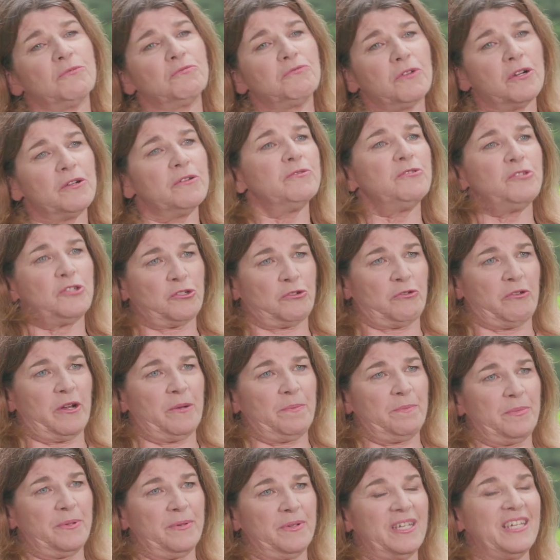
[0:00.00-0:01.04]
a road
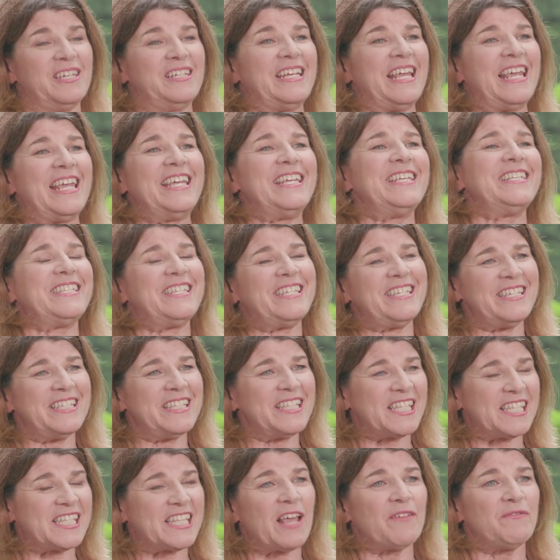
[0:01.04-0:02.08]
trip, in
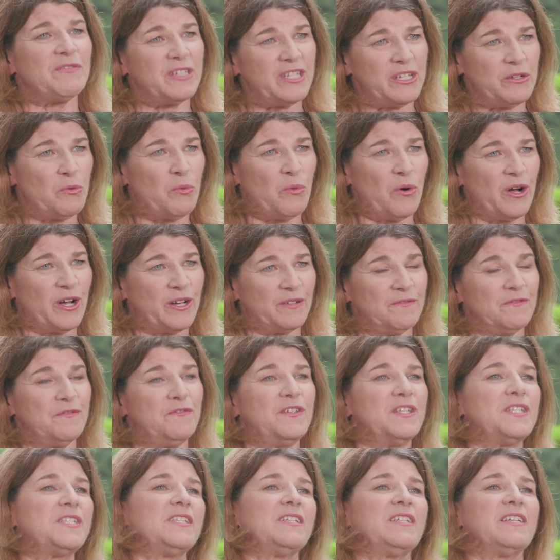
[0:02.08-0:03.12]
1871,
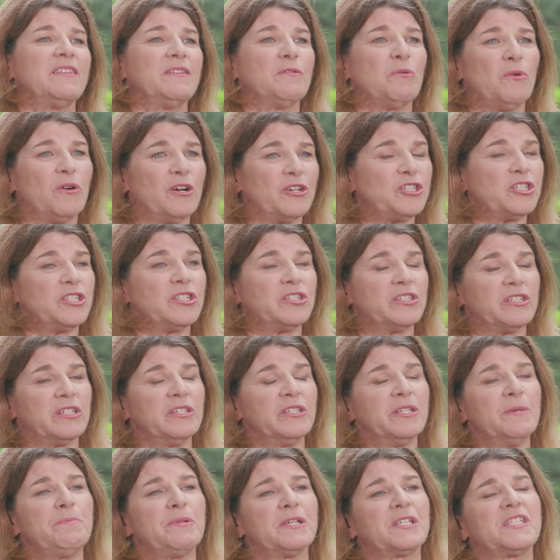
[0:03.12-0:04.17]
visiting the Washington
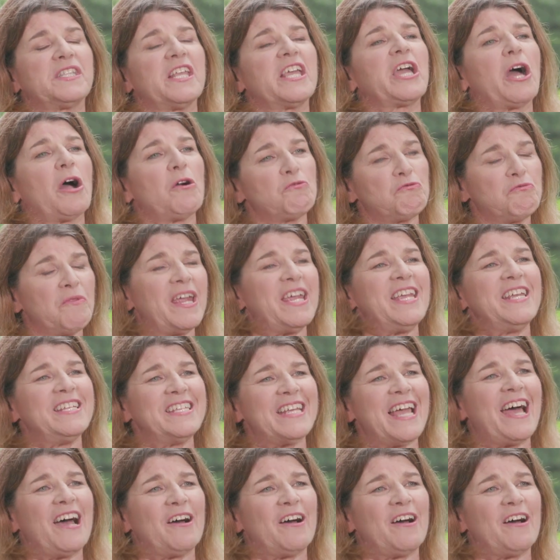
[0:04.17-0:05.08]
Olympics, they got rained